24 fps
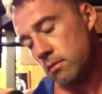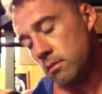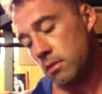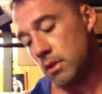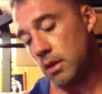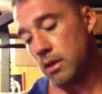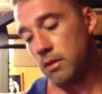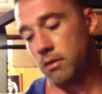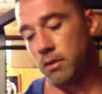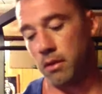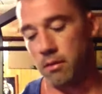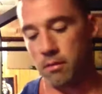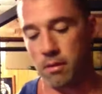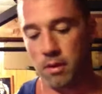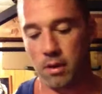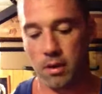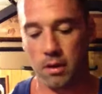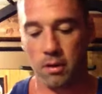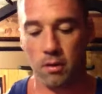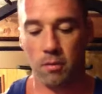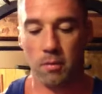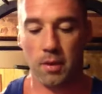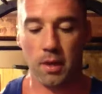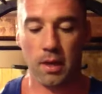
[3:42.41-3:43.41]
I don't even
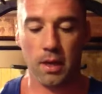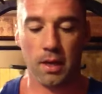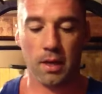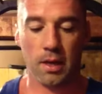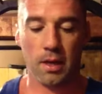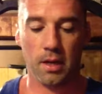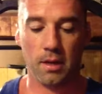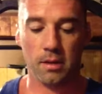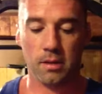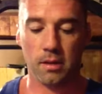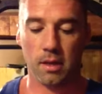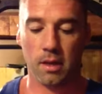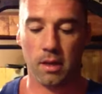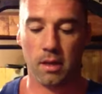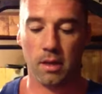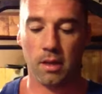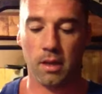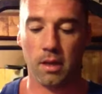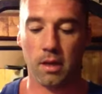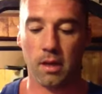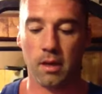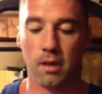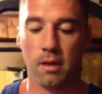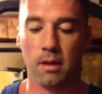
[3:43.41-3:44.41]
know, but anyhow, it's kind of
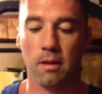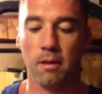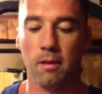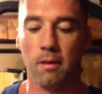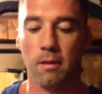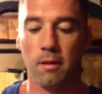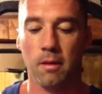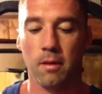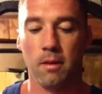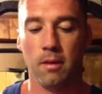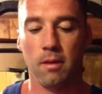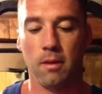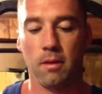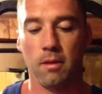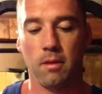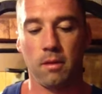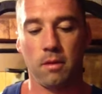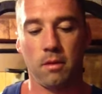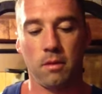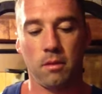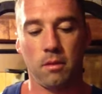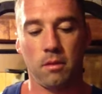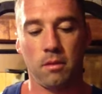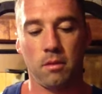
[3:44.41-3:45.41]
like
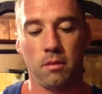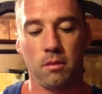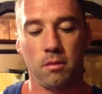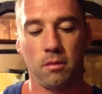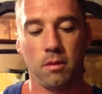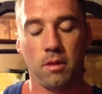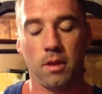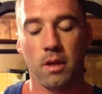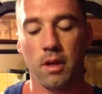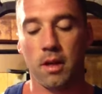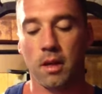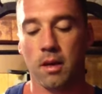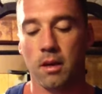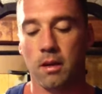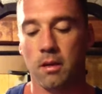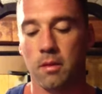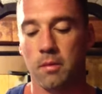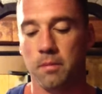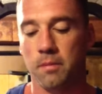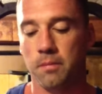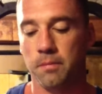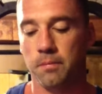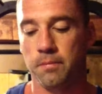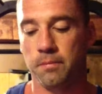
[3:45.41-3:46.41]
what do they call
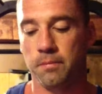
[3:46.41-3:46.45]
them?